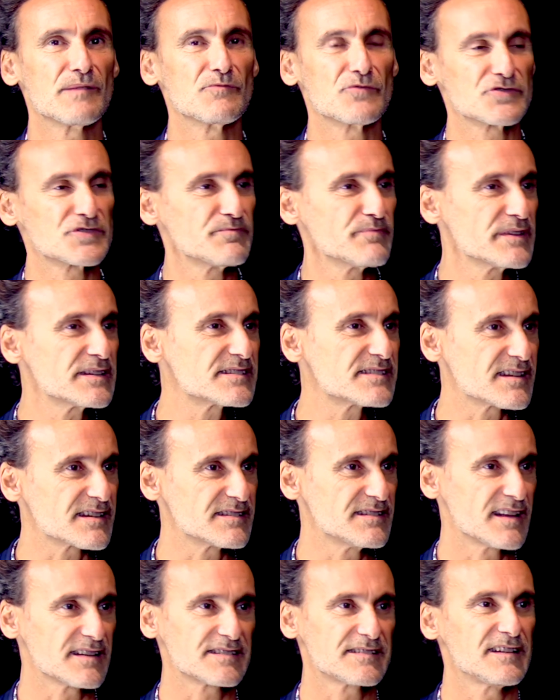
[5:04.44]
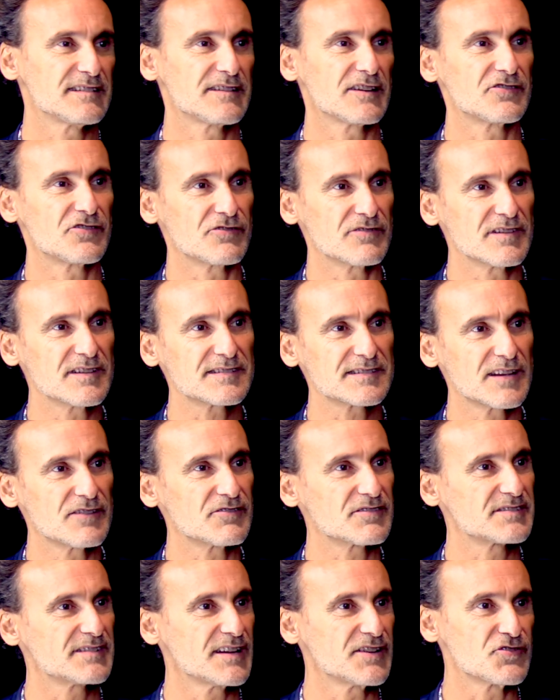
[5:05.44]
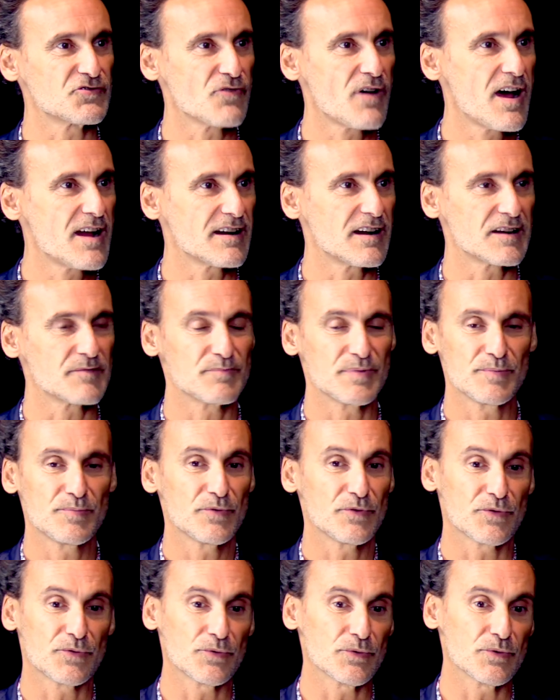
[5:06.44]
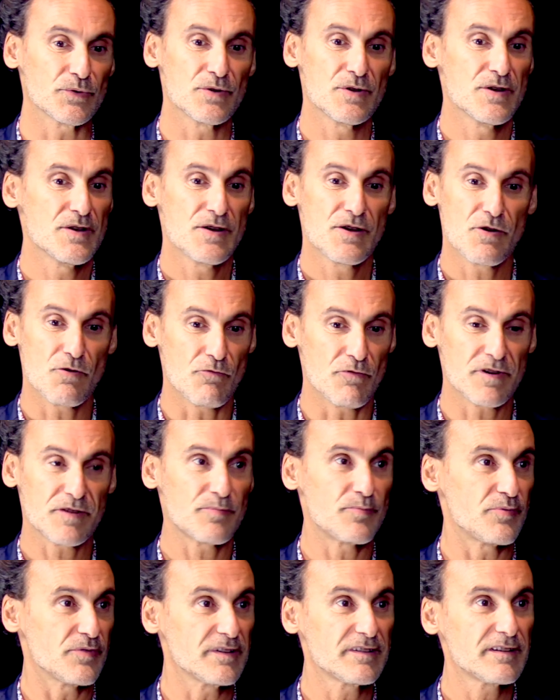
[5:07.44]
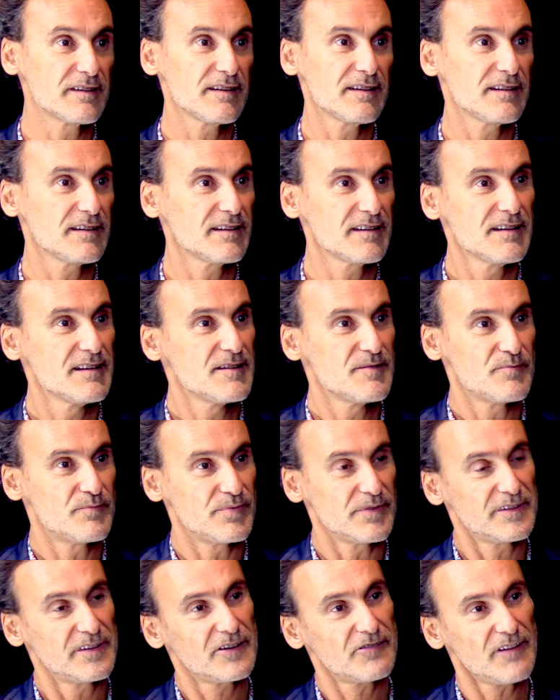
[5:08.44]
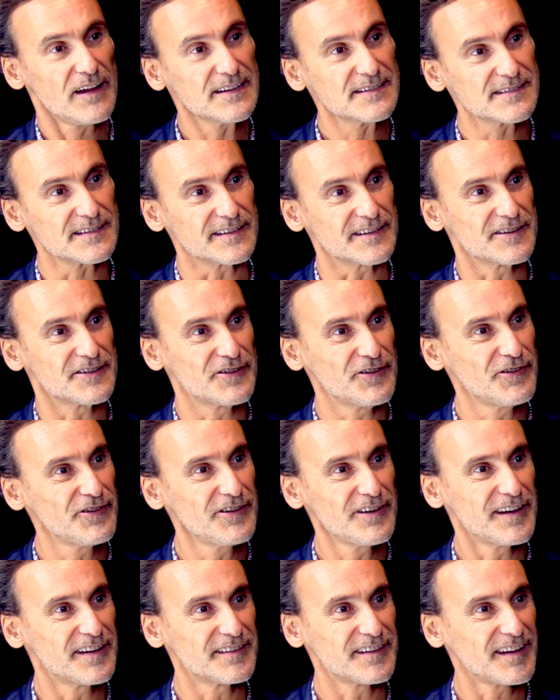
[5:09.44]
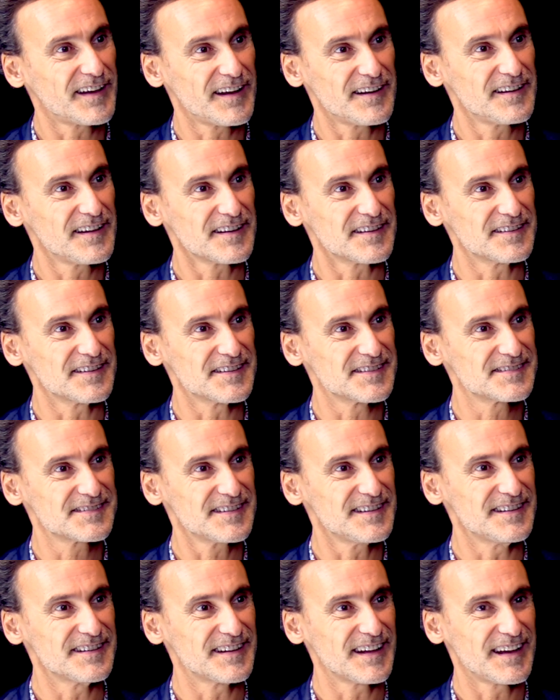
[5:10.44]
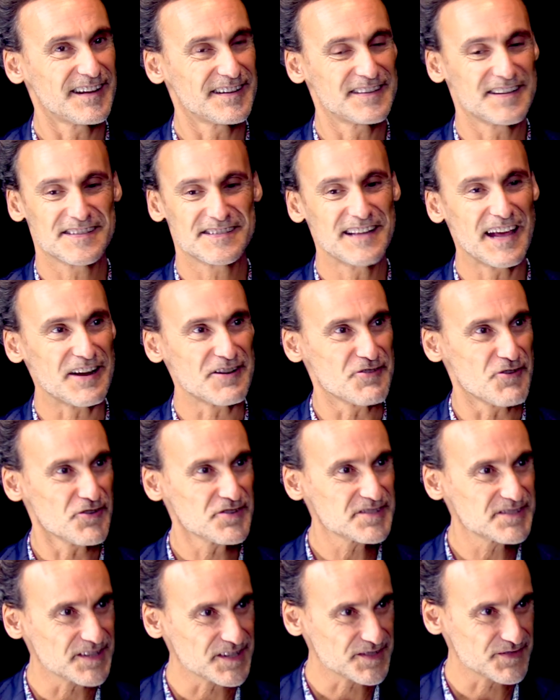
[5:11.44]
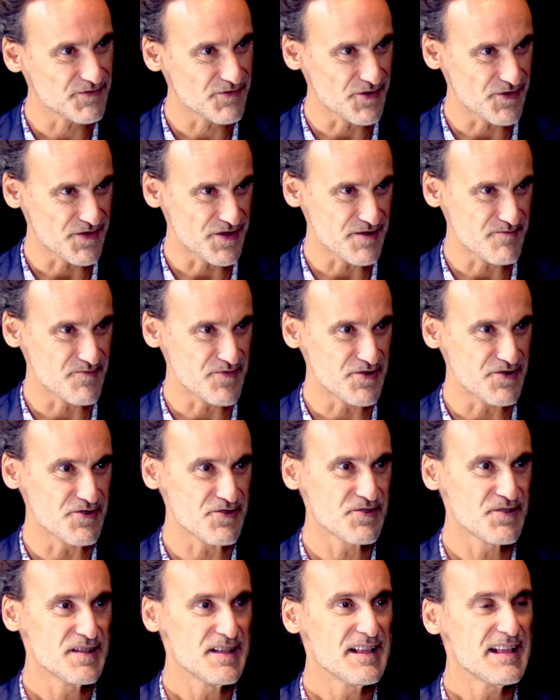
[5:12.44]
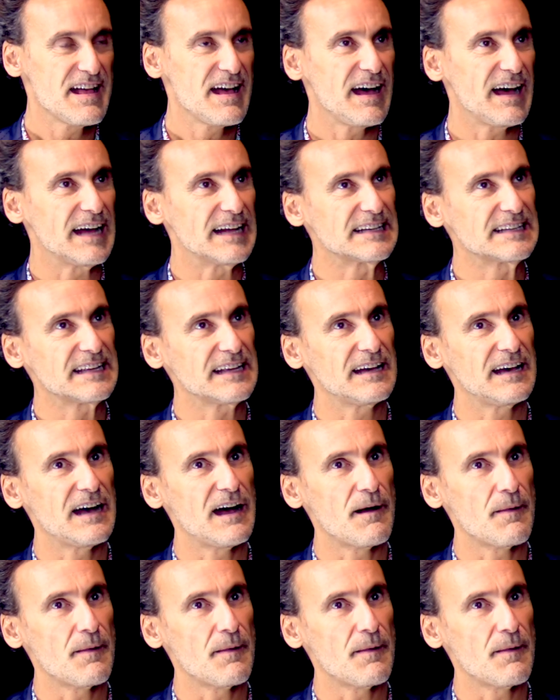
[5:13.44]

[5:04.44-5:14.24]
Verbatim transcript: famous mystics, like Santa Teresa or Saint Joan, are people who were pretty crazy, you know, and they had like this, and they had these diagnostics for them, you know, and